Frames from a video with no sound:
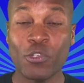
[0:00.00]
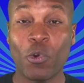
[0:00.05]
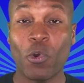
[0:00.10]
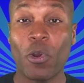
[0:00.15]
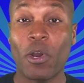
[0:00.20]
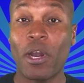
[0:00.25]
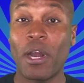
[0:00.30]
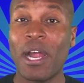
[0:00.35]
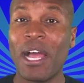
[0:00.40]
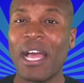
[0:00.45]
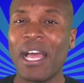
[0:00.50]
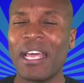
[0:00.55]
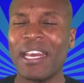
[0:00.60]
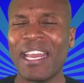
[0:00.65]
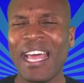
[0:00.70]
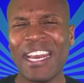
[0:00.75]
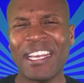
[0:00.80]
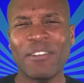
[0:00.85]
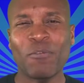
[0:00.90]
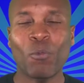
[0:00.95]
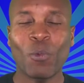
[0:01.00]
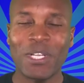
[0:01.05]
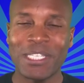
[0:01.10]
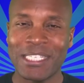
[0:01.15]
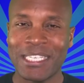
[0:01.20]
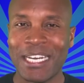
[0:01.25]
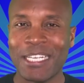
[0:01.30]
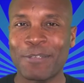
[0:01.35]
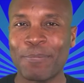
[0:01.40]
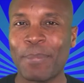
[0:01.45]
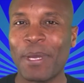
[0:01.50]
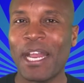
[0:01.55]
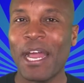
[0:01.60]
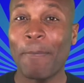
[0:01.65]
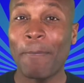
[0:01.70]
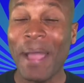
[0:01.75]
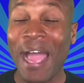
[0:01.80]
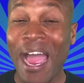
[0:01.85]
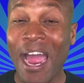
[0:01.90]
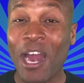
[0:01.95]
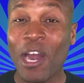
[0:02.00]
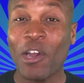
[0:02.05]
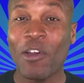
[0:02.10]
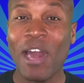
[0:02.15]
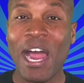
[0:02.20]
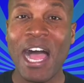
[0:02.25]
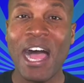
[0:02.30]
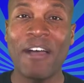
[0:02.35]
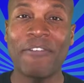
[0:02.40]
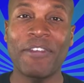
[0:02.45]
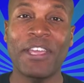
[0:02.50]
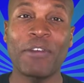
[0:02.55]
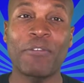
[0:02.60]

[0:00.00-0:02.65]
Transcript: or not one sentence, but a paragraph